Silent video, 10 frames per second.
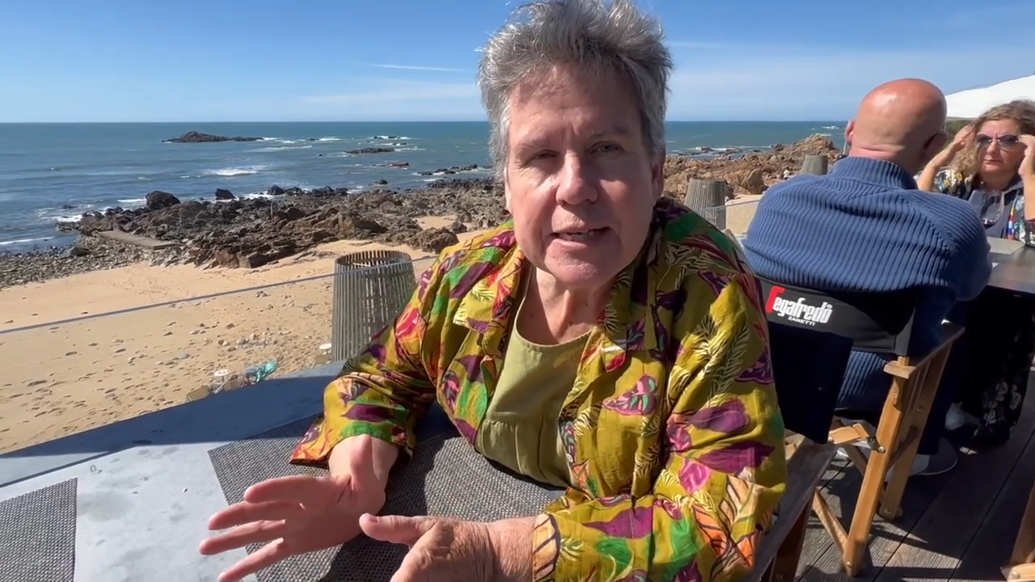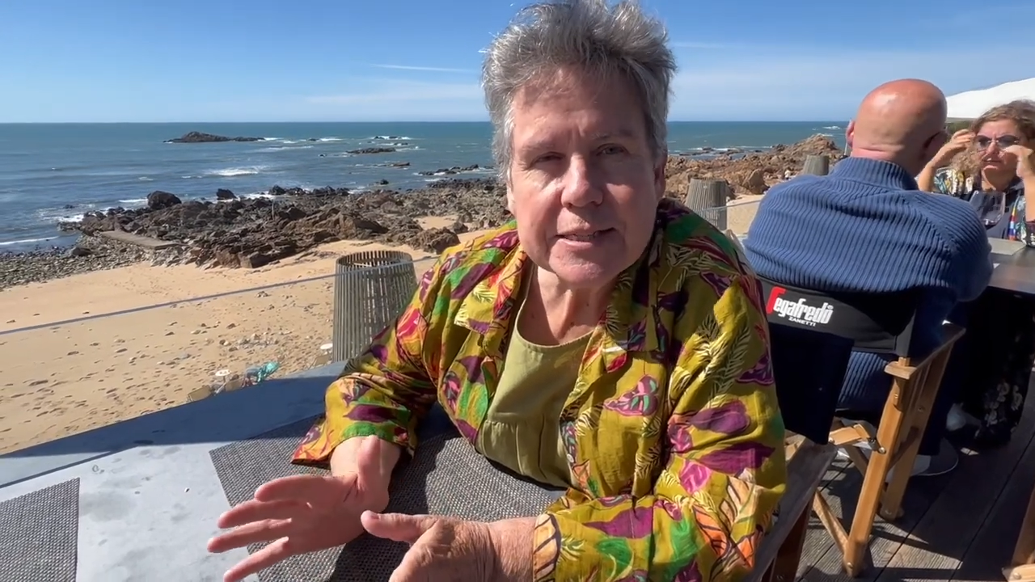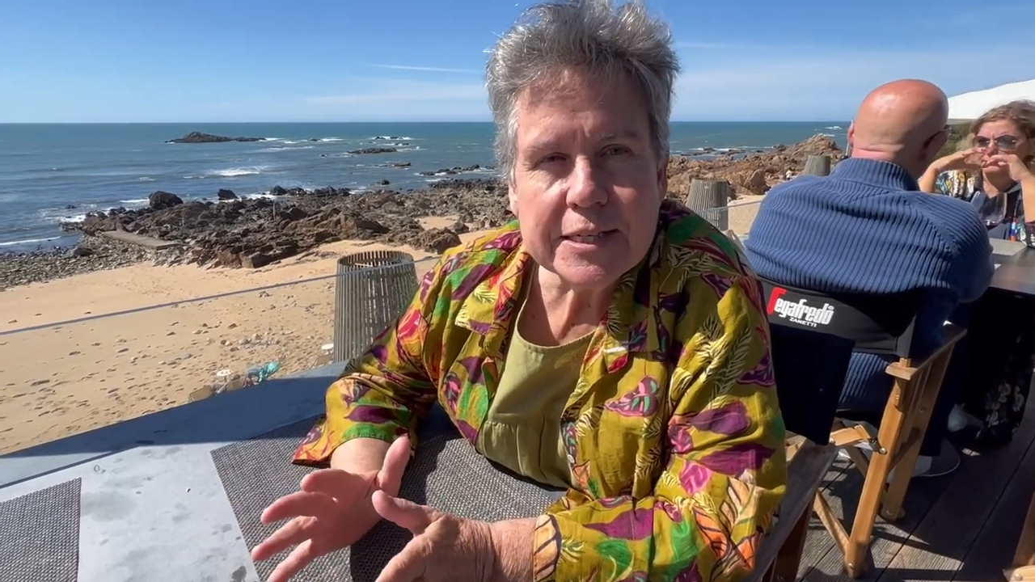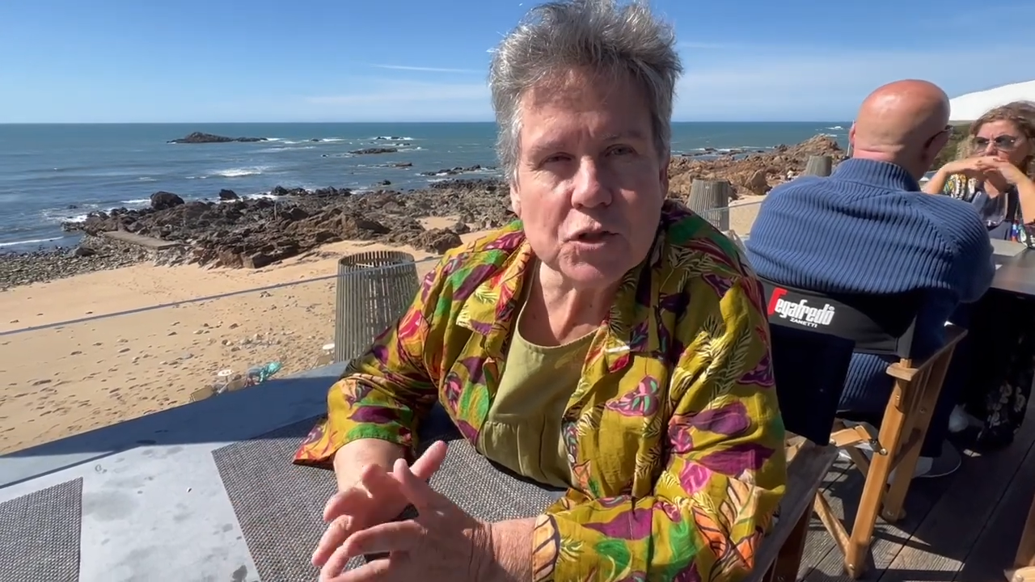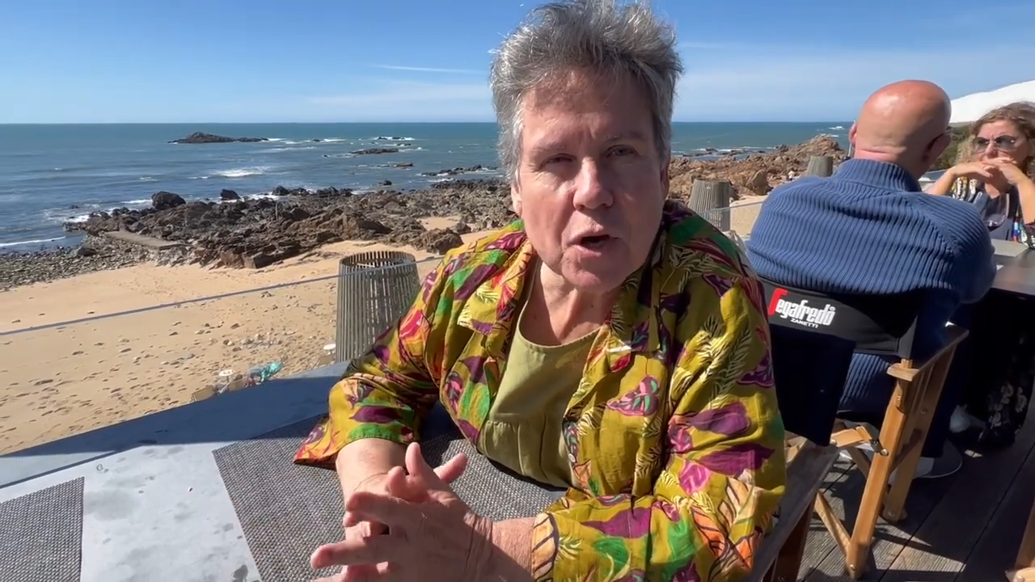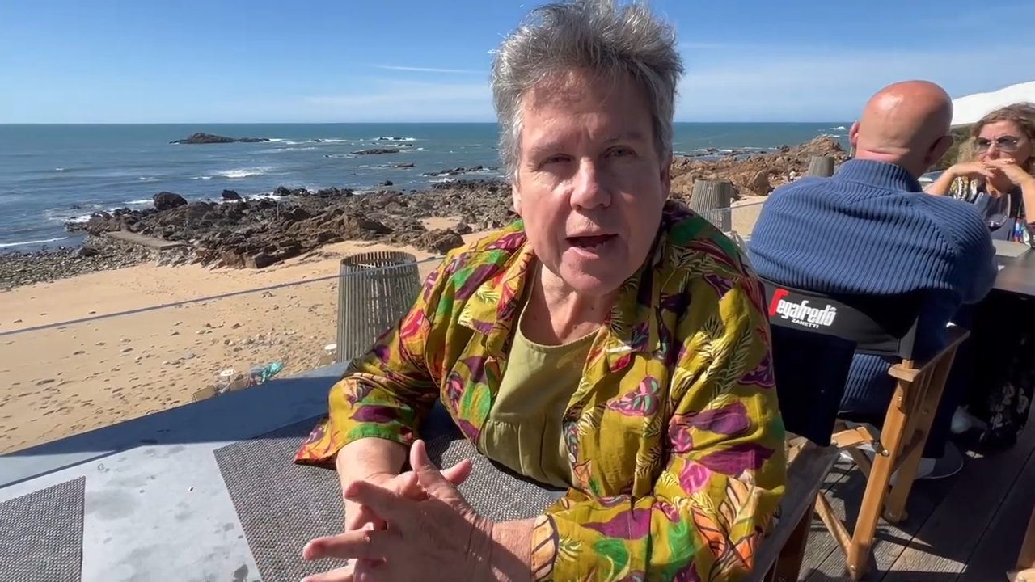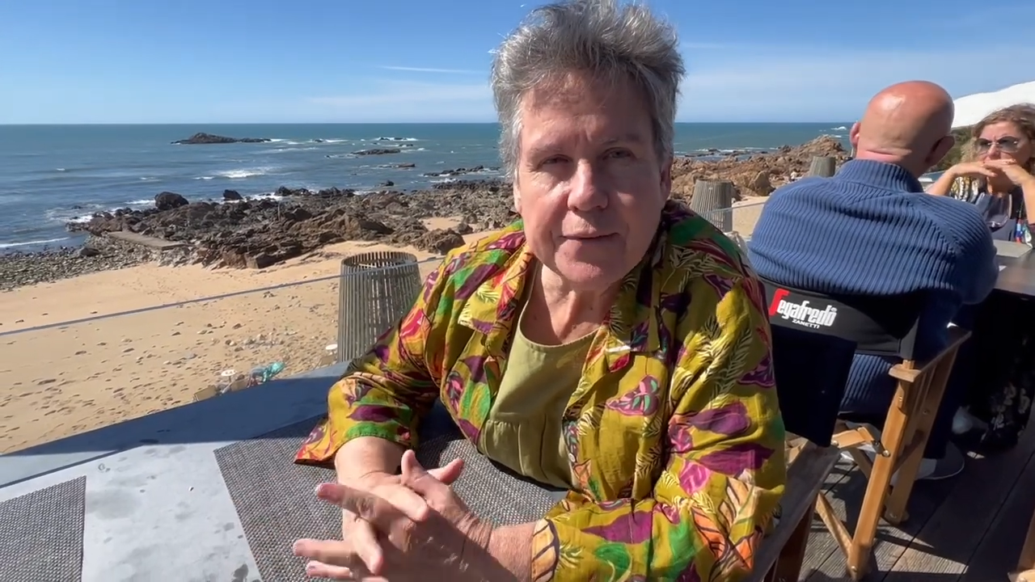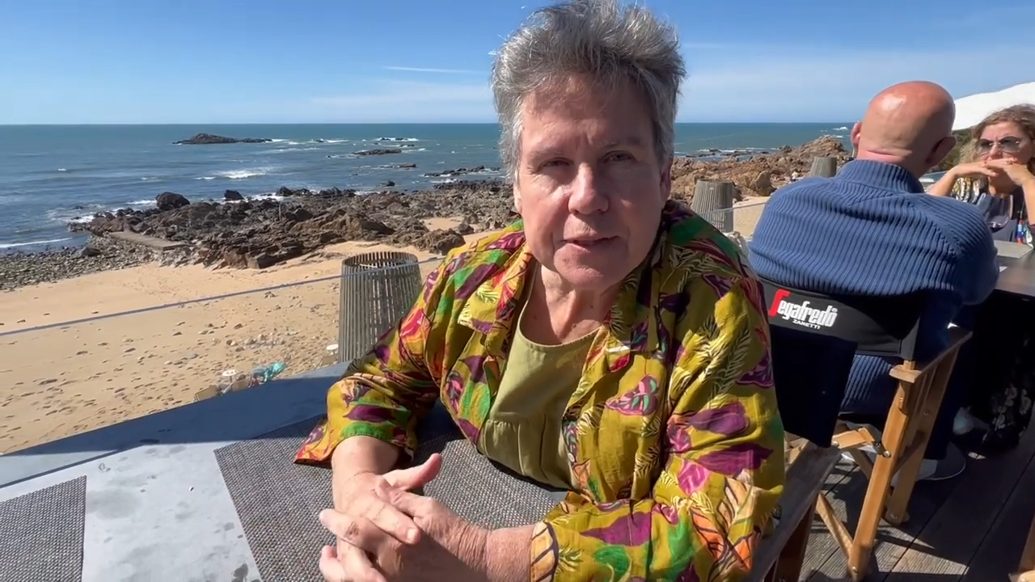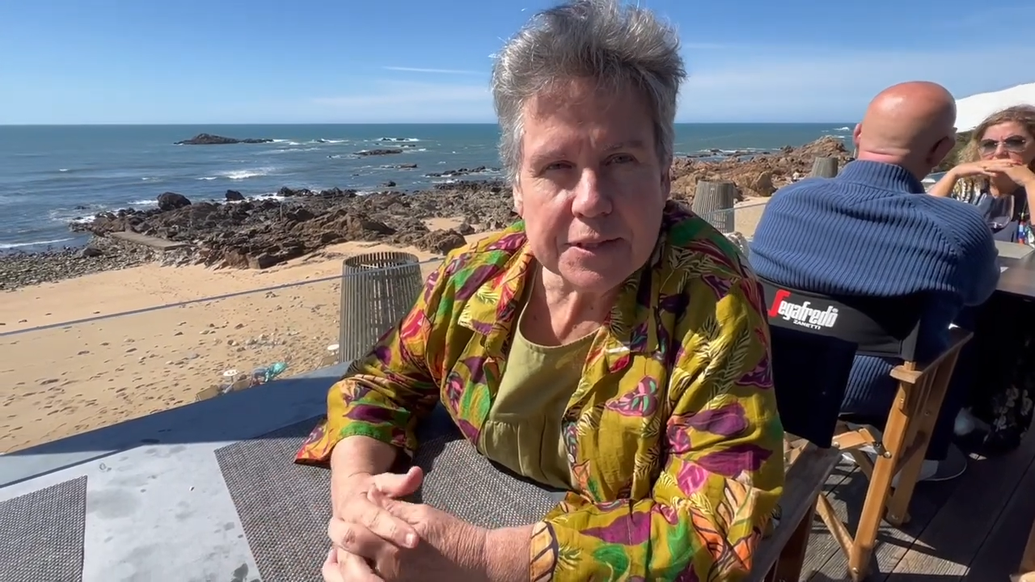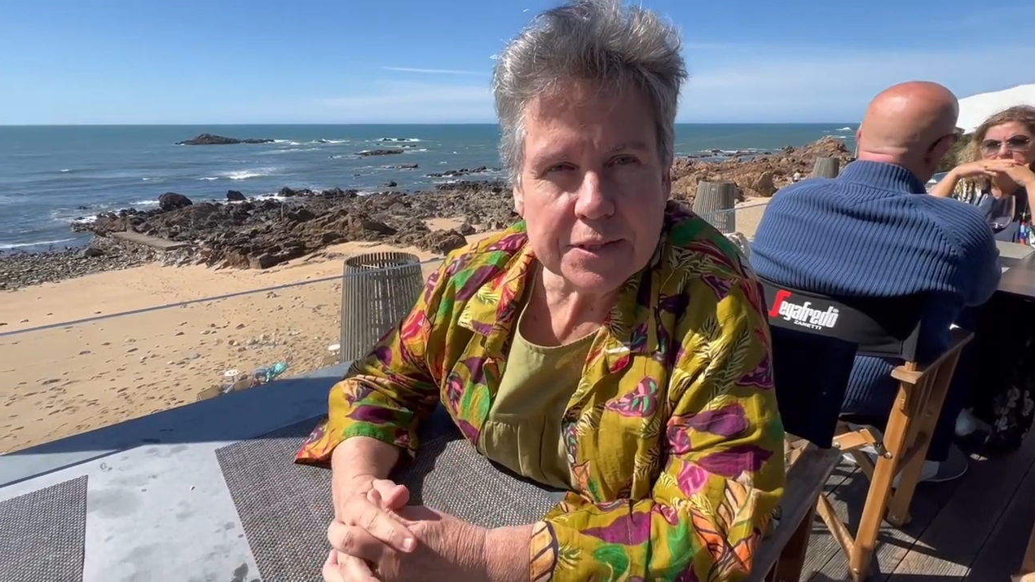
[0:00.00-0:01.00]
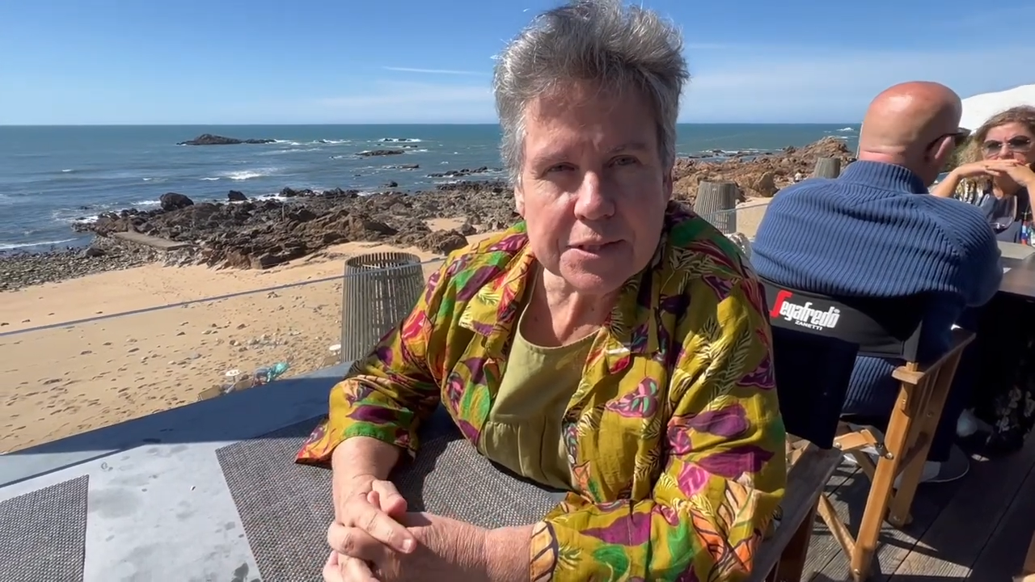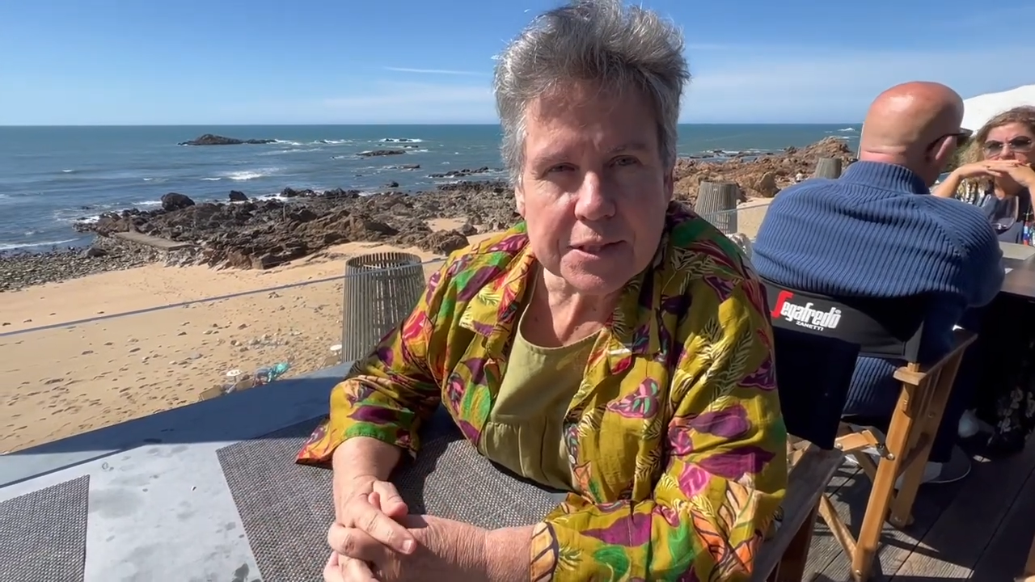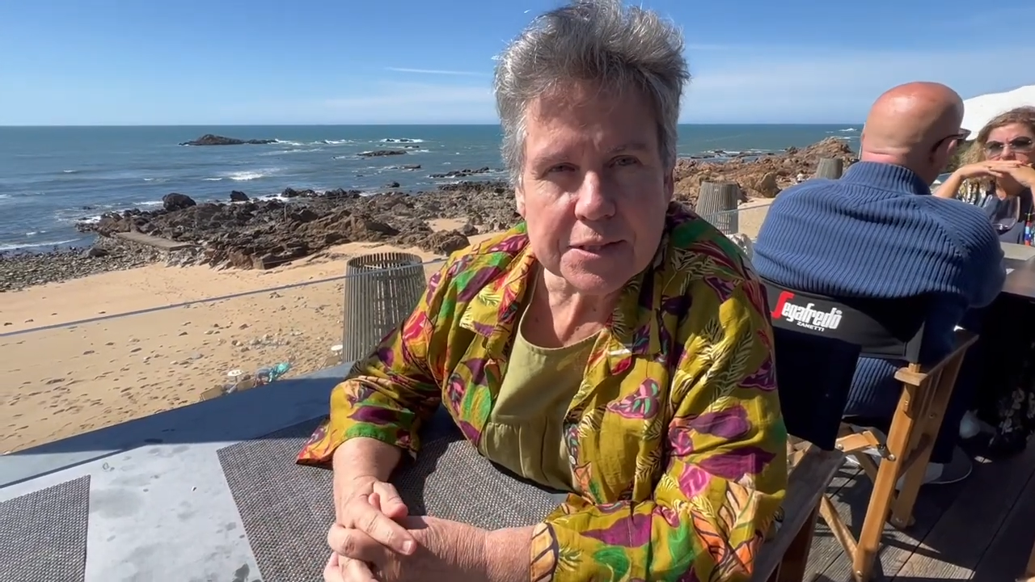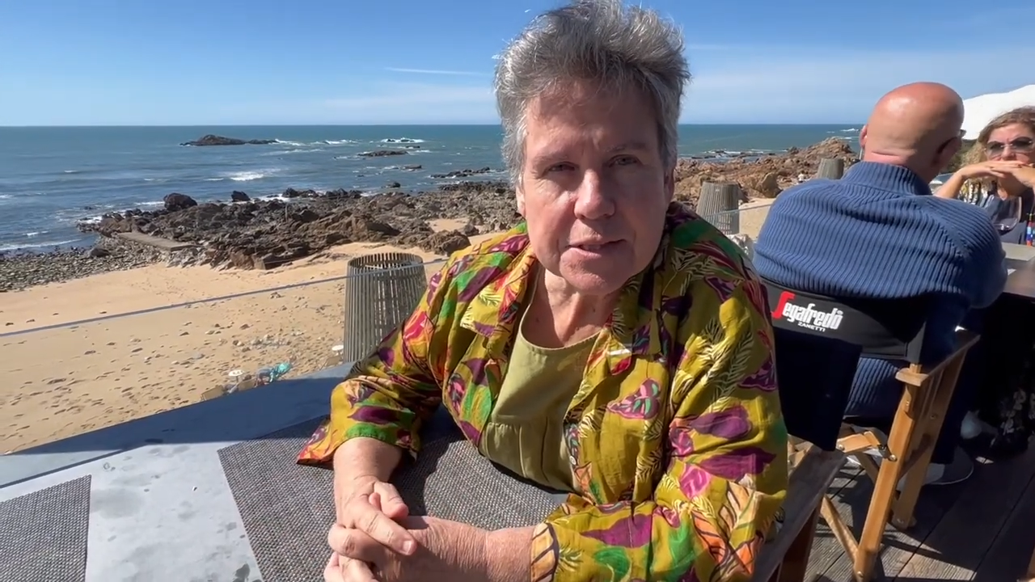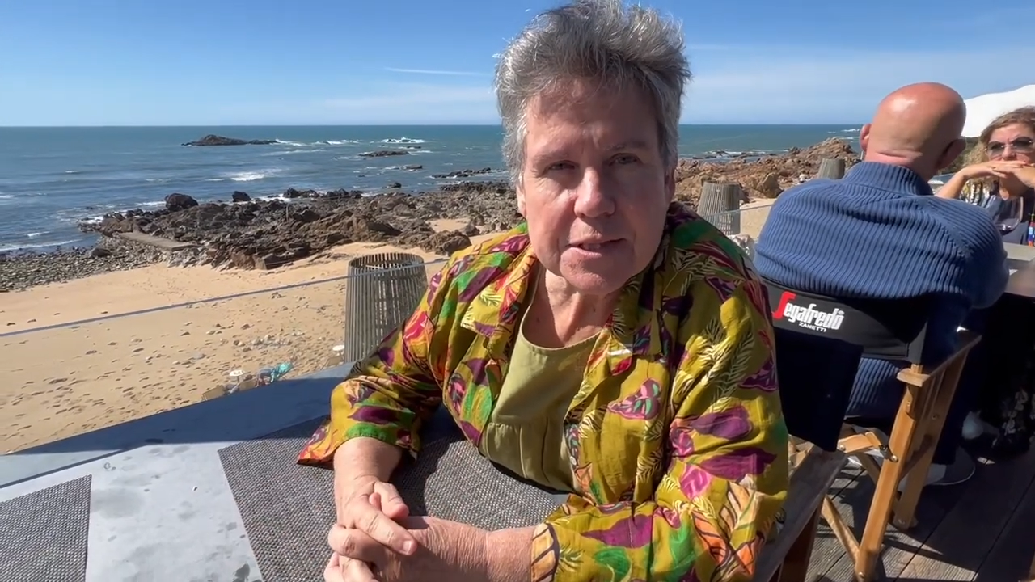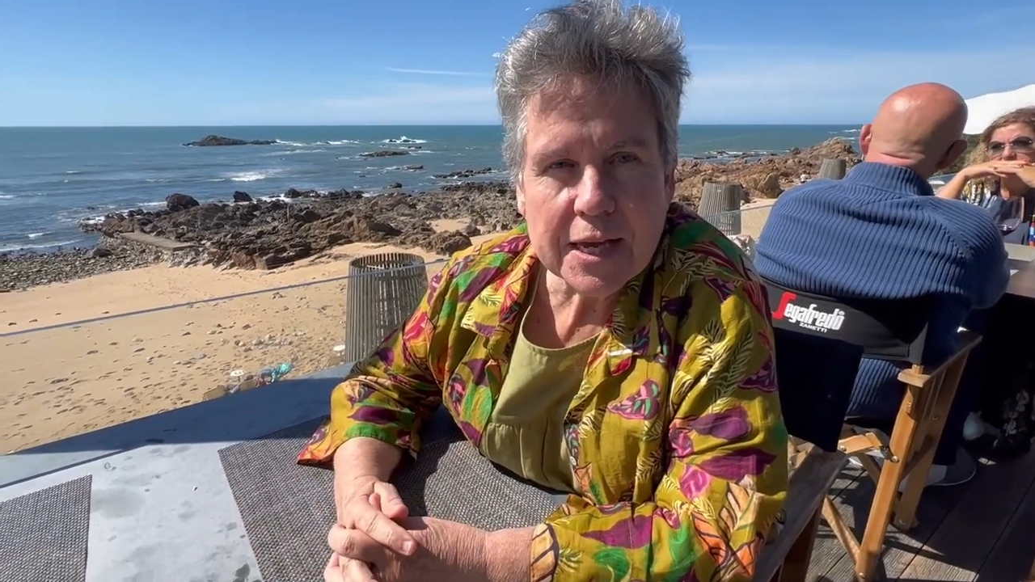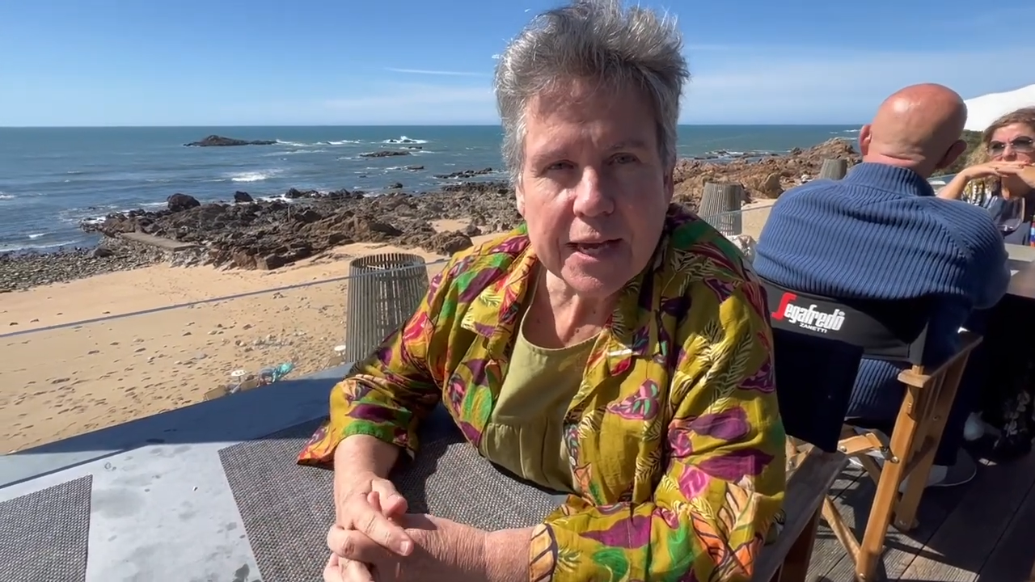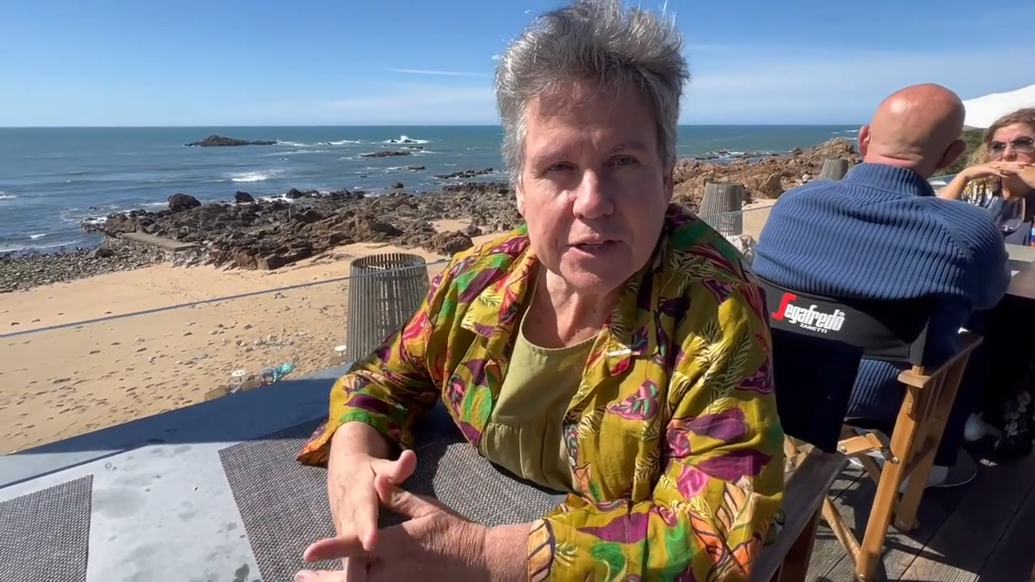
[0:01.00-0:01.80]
easy driving distance.